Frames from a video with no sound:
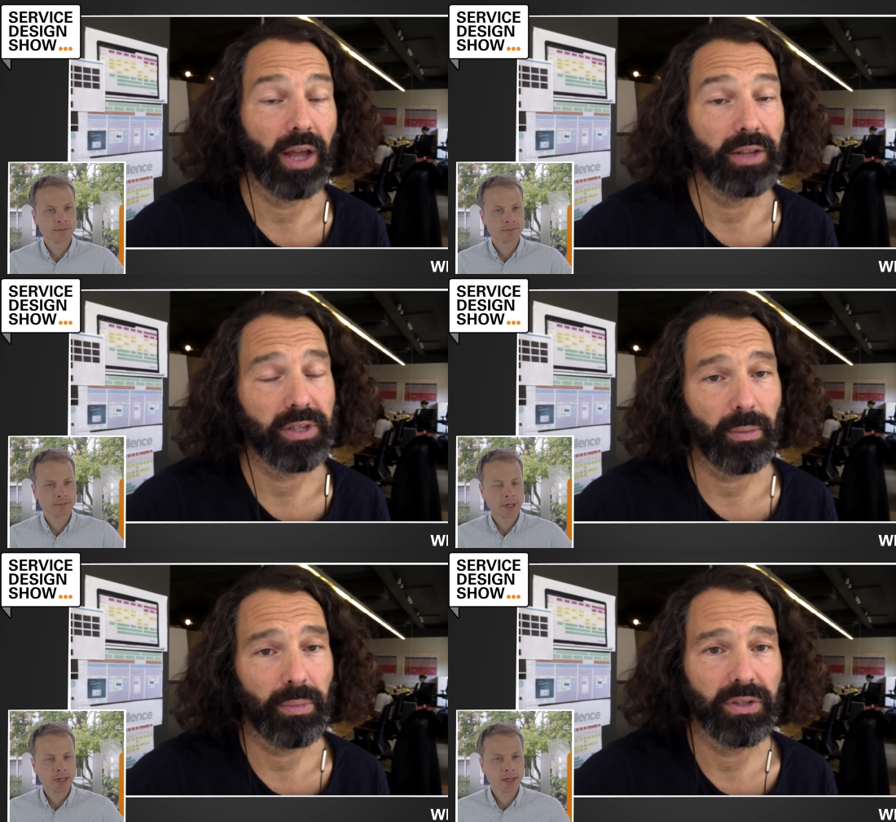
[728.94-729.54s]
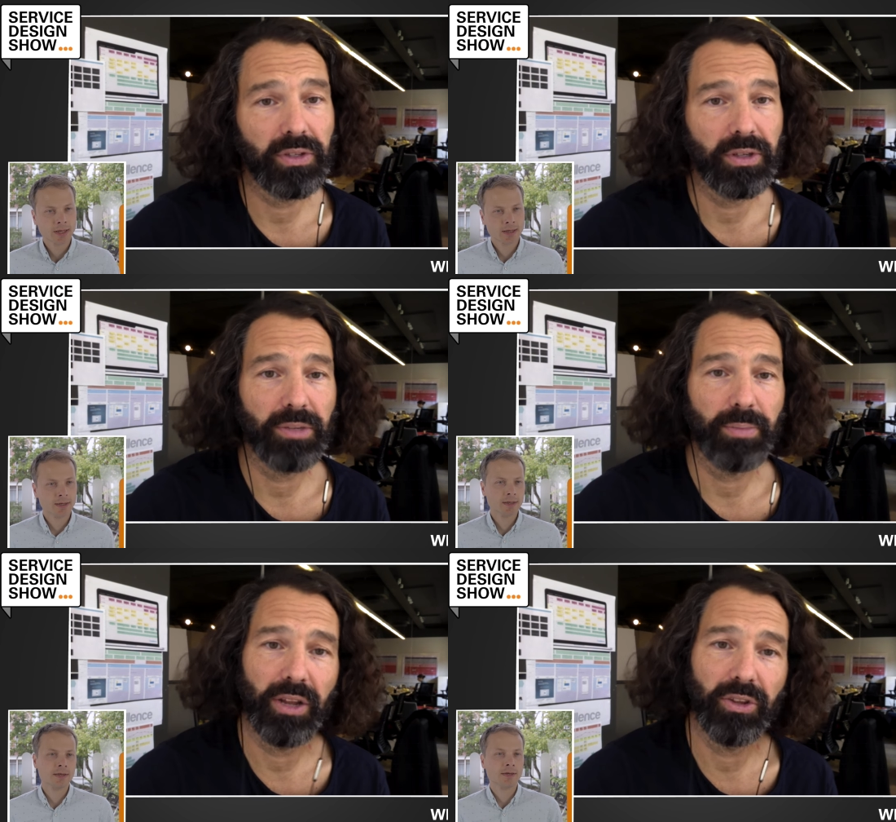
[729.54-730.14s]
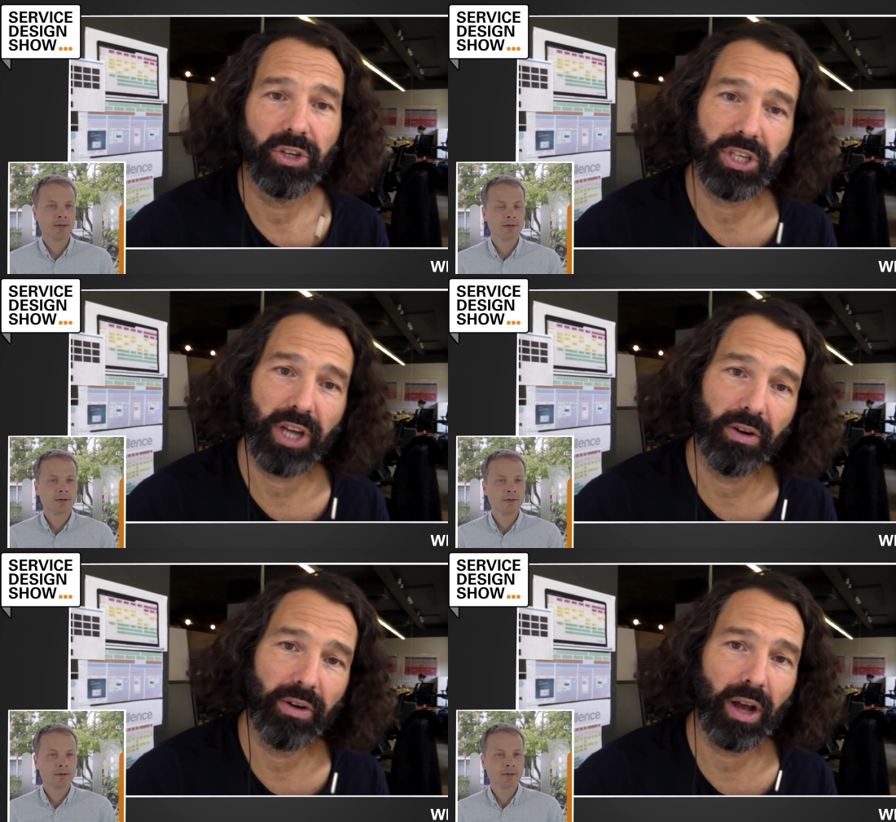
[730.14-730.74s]
Speaker 1: and some it's it's better to
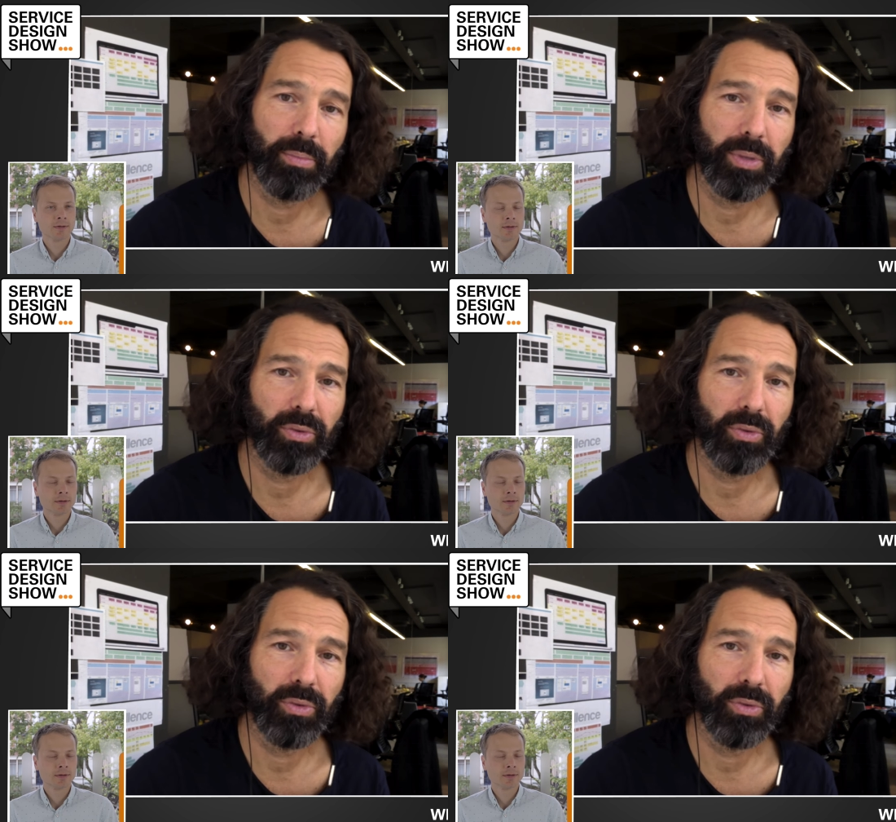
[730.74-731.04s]
share it up